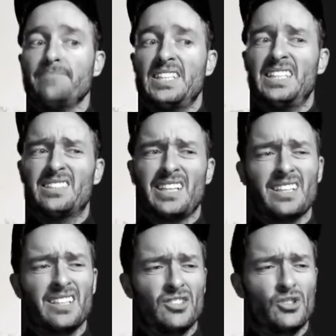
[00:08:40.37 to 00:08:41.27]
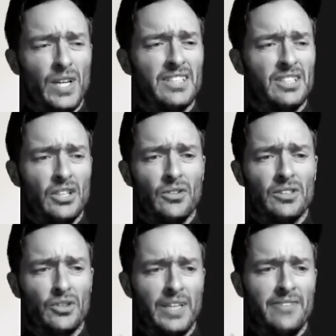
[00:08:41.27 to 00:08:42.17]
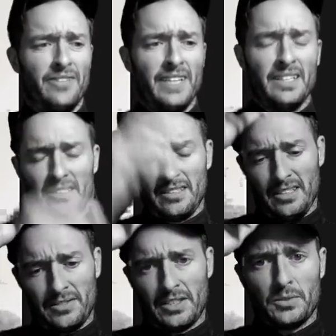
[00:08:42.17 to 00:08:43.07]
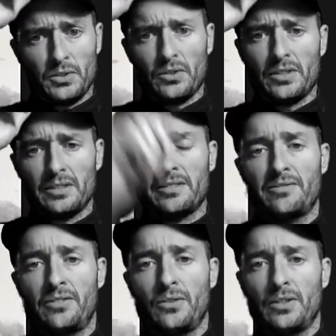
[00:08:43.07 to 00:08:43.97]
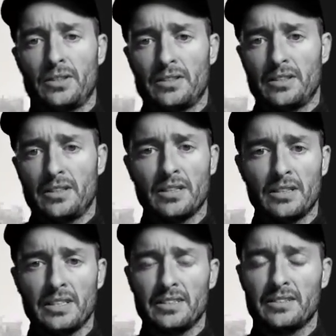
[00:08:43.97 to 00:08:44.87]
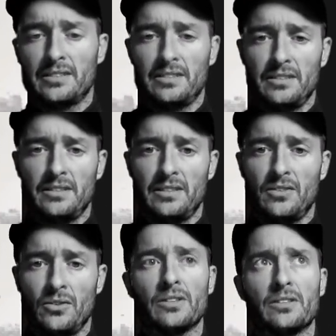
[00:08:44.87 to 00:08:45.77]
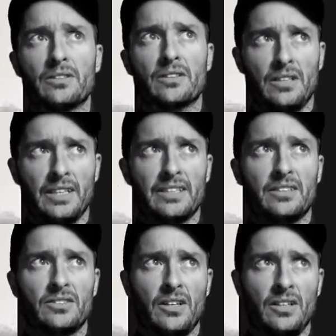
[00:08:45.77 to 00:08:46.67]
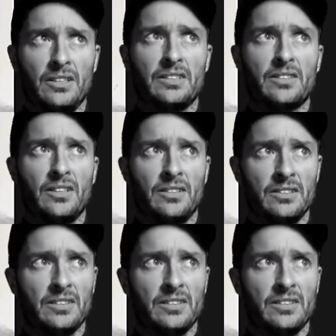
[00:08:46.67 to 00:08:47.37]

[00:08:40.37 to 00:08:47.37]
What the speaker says: it's like a trade show or trade fair of some sort for artists or collectors, artists